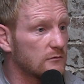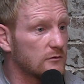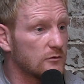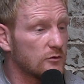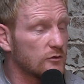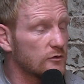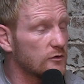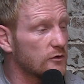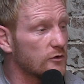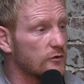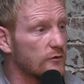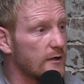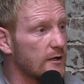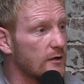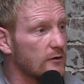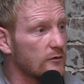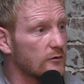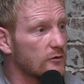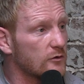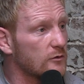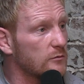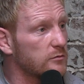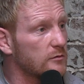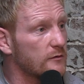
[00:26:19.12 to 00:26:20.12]
couldn't agree on
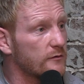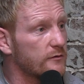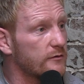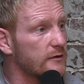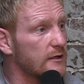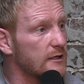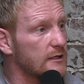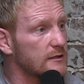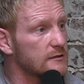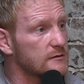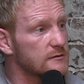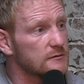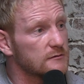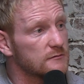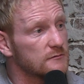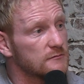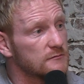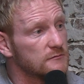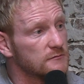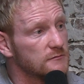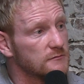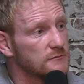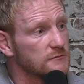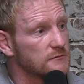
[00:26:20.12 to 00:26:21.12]
a couple of things and
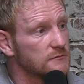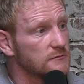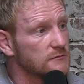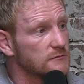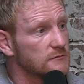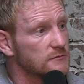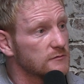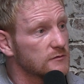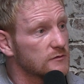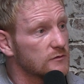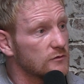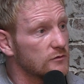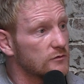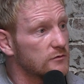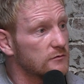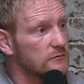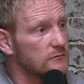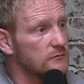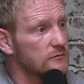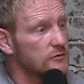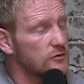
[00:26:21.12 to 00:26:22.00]
sort of